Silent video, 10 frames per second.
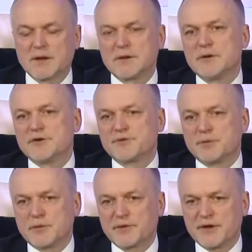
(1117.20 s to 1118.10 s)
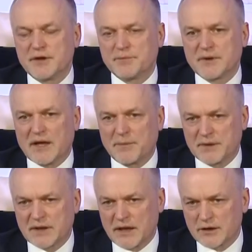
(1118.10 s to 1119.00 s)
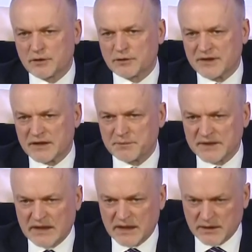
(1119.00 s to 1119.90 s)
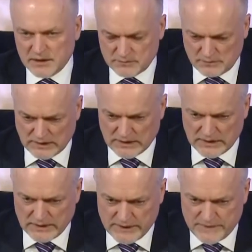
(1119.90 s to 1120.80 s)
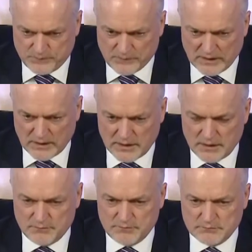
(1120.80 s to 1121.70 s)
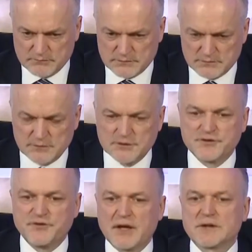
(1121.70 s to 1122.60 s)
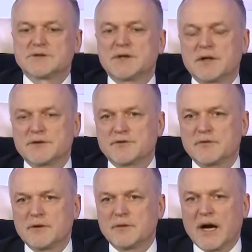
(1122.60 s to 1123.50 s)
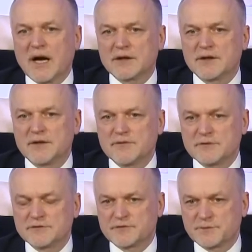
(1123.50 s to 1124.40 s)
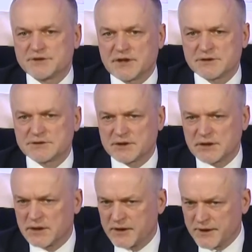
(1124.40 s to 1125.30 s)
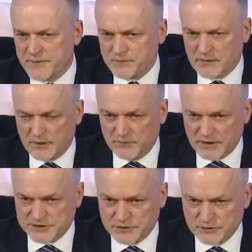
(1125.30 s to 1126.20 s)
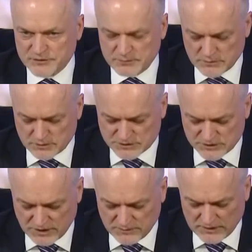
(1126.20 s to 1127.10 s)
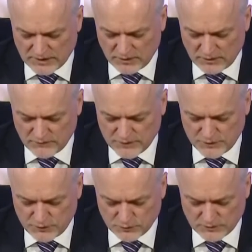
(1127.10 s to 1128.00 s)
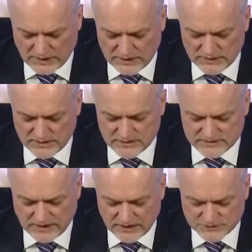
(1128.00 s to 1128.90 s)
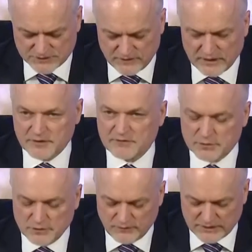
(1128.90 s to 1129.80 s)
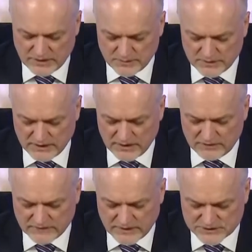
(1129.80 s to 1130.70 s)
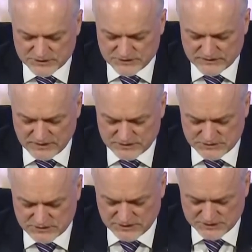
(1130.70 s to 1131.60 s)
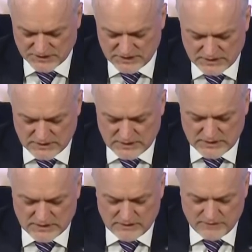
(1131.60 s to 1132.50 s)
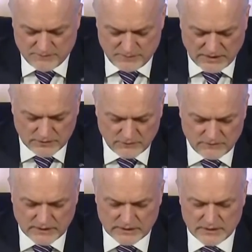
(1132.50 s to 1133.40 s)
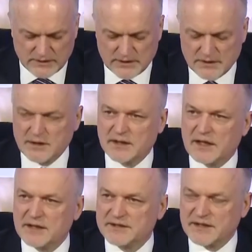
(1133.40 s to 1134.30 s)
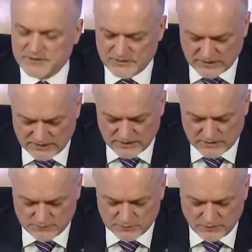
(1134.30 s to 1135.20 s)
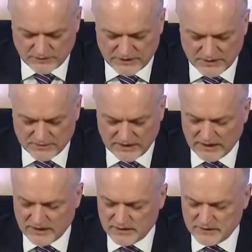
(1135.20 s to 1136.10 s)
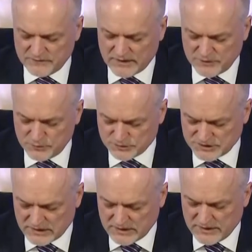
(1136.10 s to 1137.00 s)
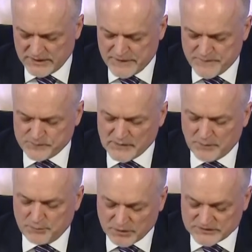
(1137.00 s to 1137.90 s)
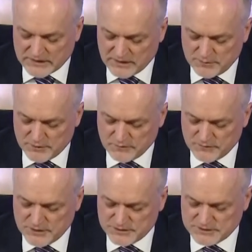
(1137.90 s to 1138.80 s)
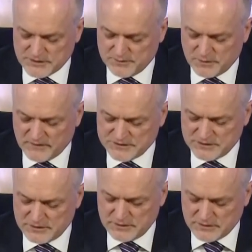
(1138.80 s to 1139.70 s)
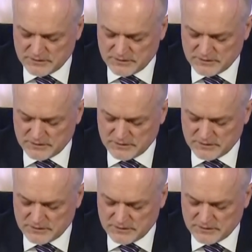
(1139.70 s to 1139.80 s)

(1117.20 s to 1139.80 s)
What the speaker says: transshipment capabilities. So the terminals that we have as PKP Cargo, all of this, it means that we've become more active. We have more terminal accessibility, and we're involved in the construction of a terminal in Katowice and the planned activities to do something similar in Gniewczyn.